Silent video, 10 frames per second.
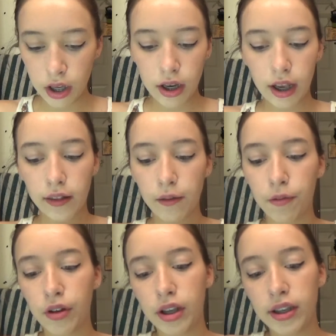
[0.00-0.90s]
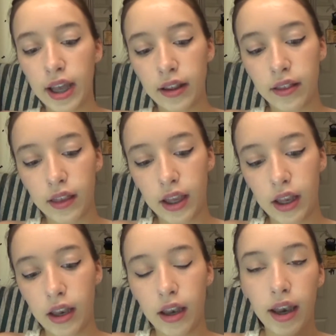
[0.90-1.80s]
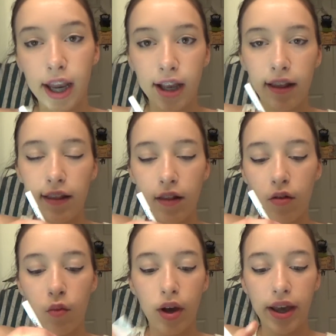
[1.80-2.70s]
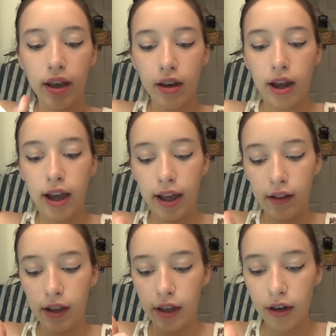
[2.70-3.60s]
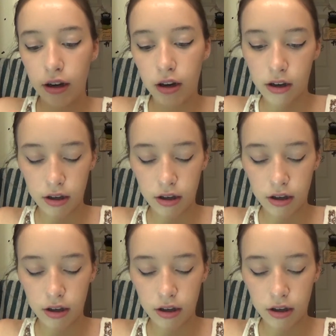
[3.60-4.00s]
Next I'm going to take the NYX white eyeliner.